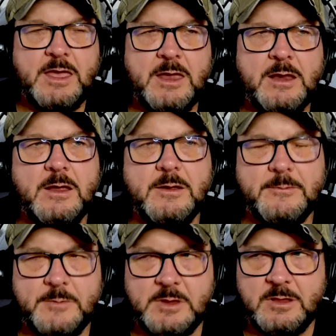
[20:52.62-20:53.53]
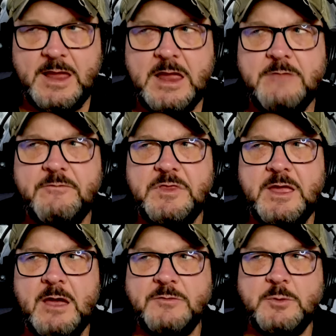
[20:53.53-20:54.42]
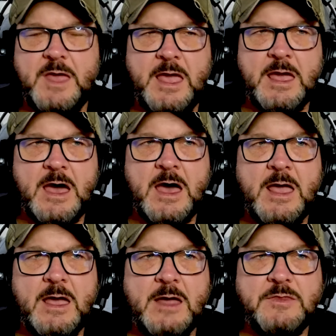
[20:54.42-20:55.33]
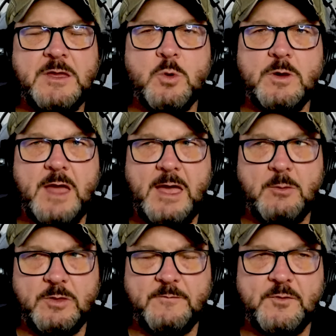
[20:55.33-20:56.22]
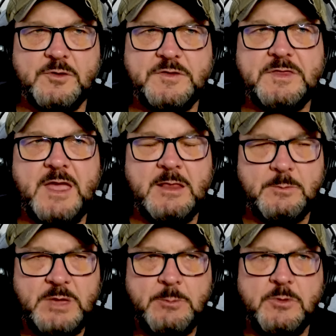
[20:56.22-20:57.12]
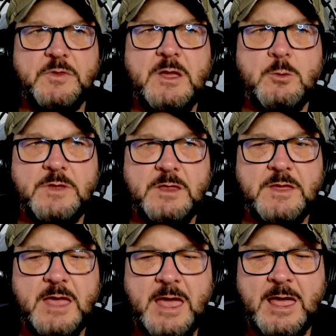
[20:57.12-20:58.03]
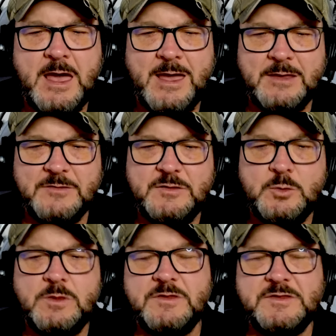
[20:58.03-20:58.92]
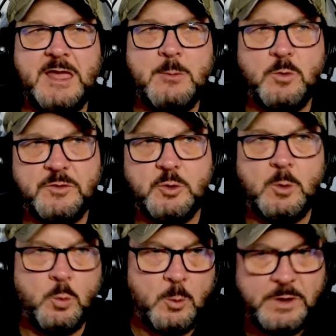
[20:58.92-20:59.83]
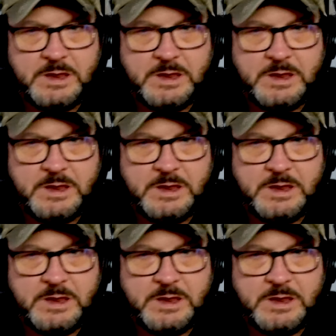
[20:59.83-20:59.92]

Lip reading: Again, like everything else with AI, I think the first thing that people think when they think AI is do it what